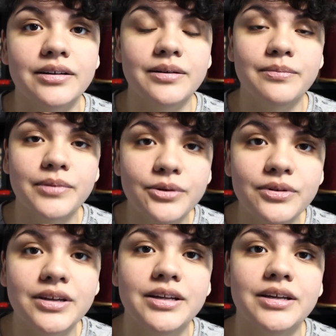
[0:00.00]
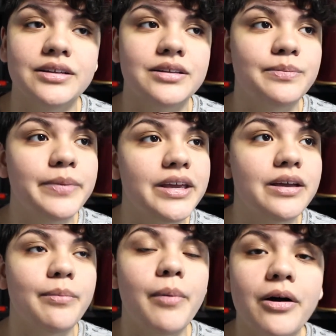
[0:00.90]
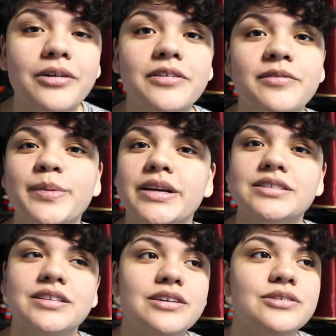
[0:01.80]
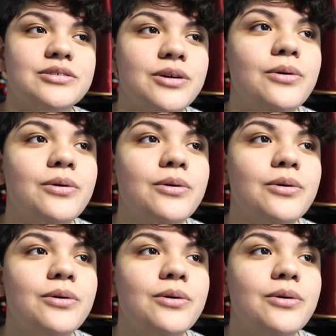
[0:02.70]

community to be a part of because there's